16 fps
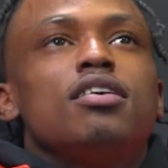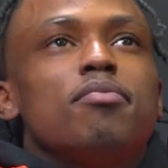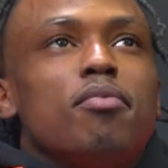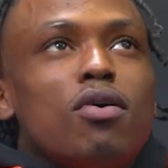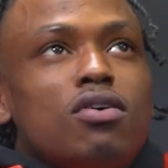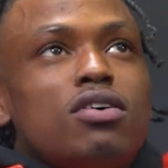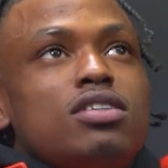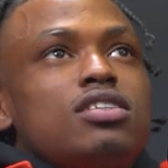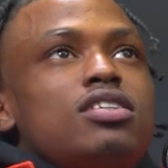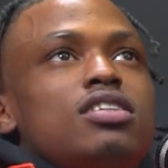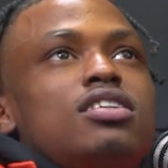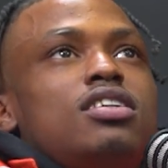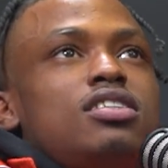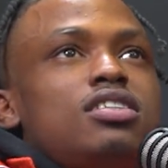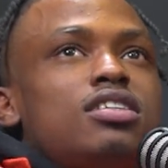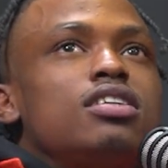Bro,
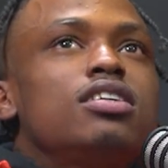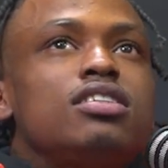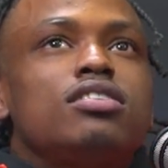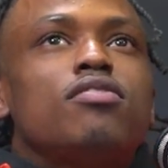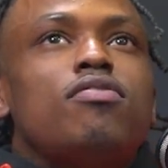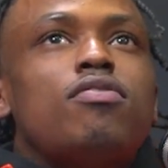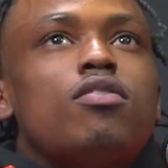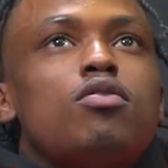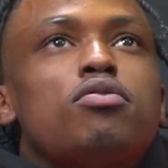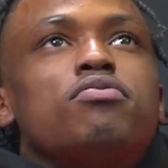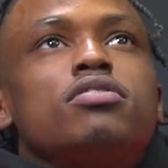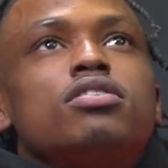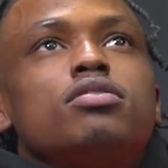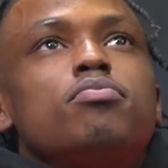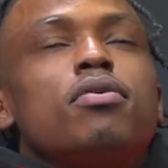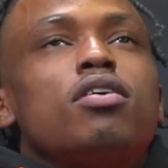it's a few of
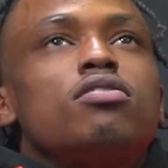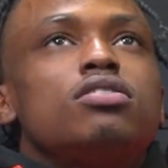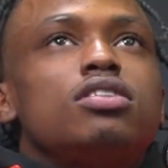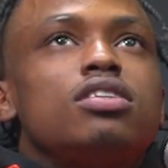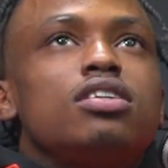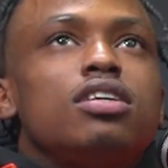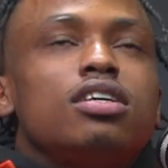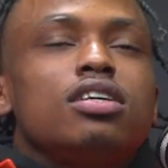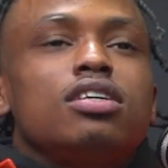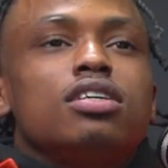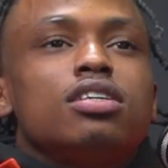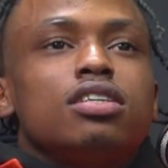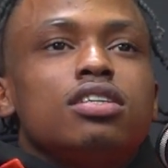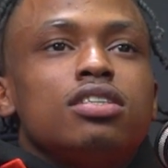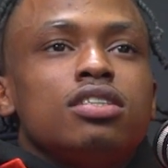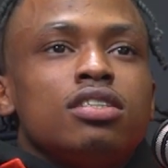us, bro. Shit,
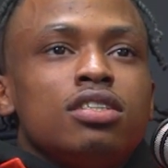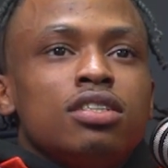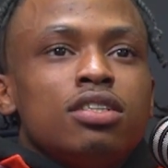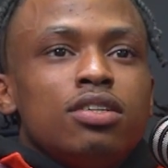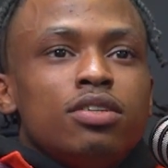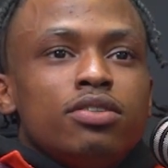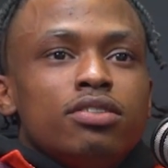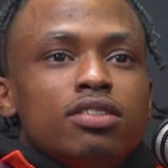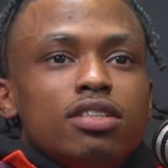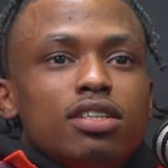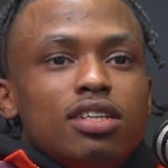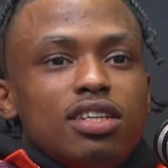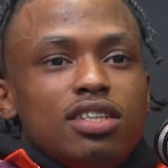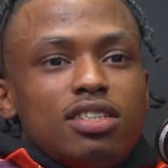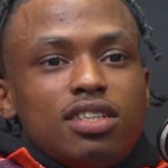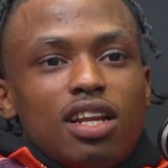
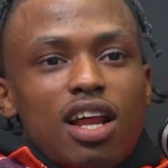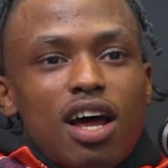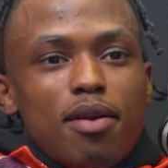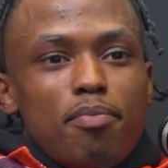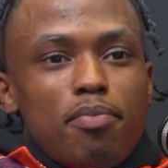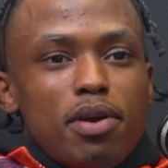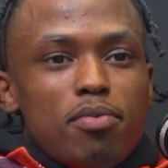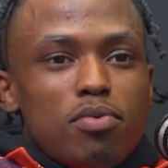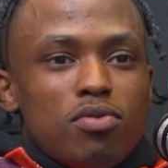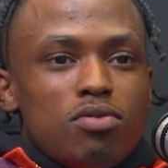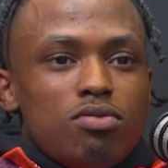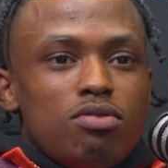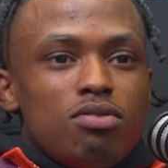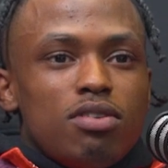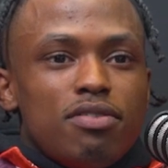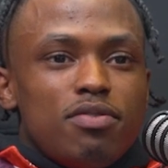it's a lot of people who
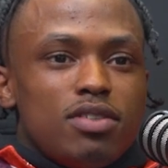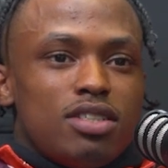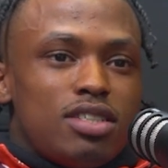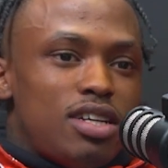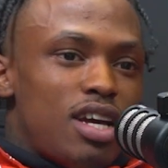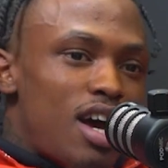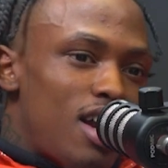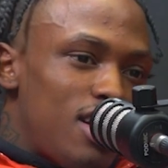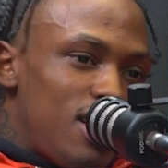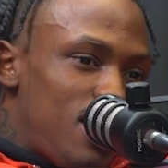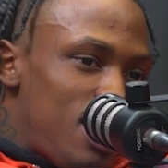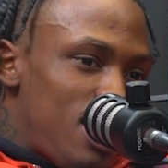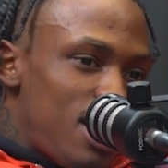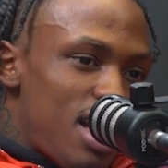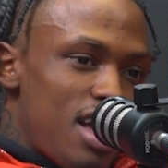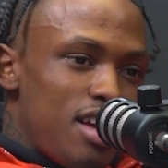don't even just got it in
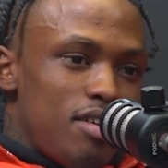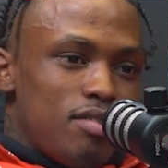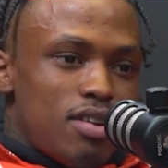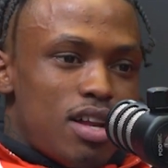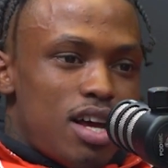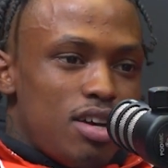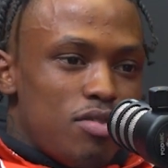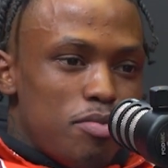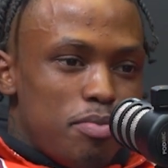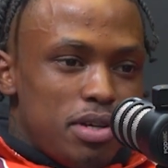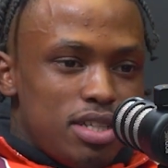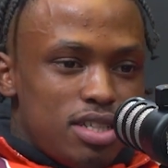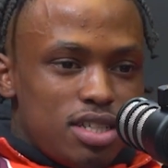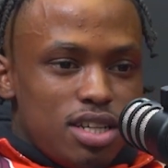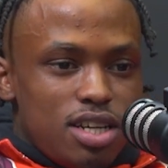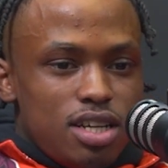their name, like who
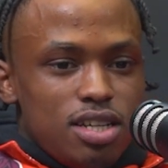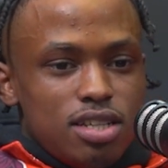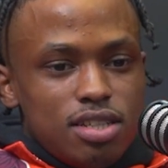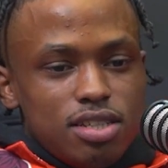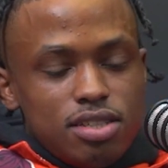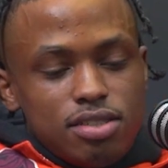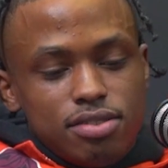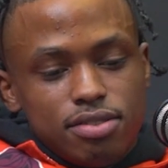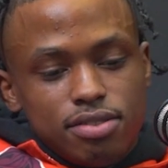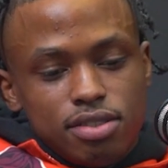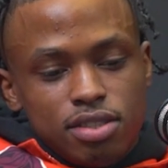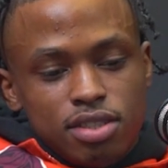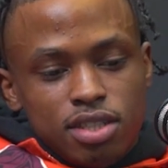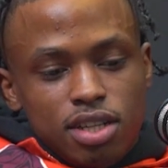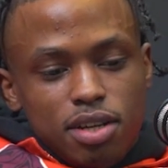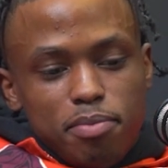BTD. Mm.
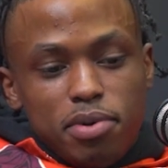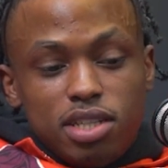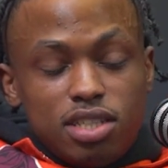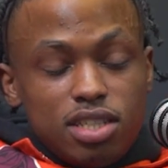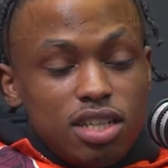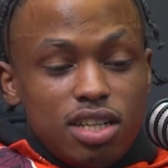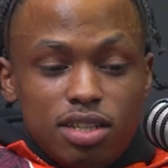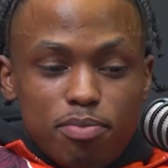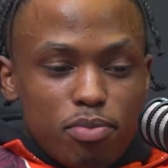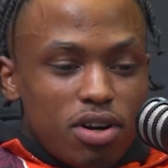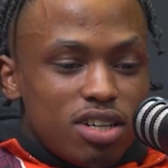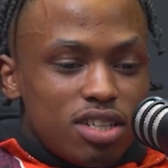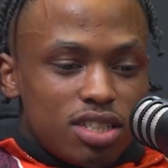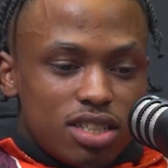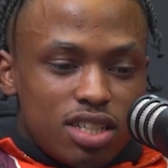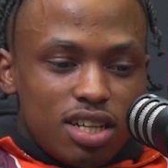BTD
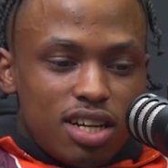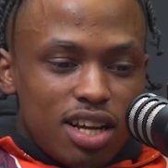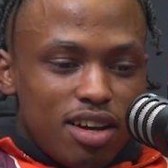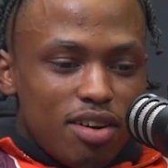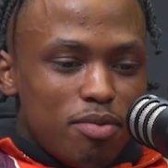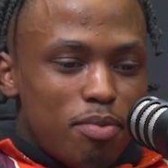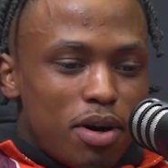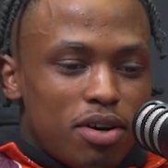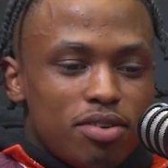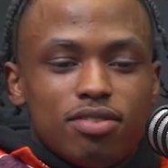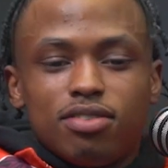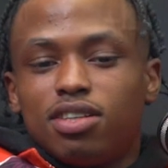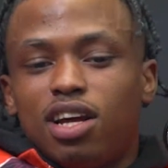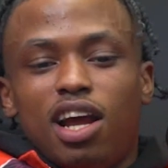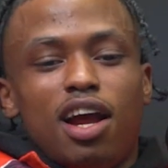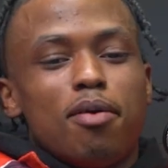brothers to death, bro.
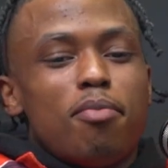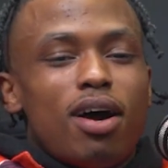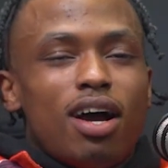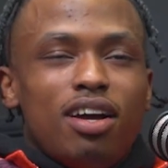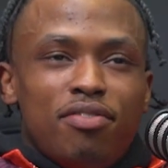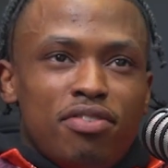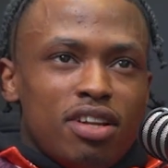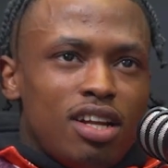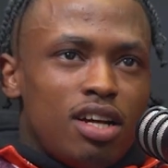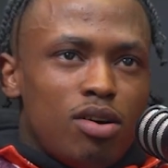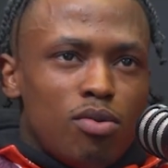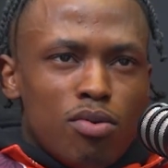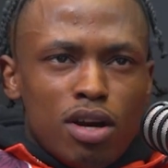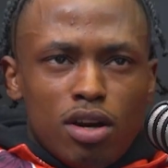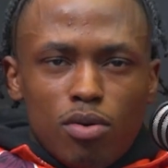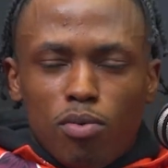Everybody feel that
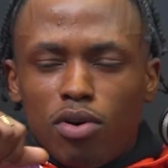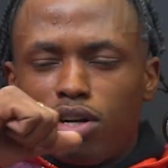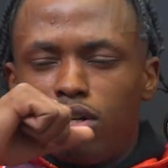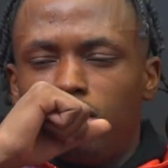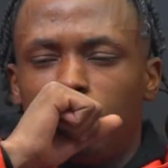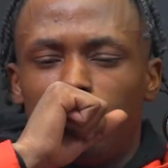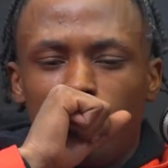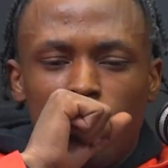around the world.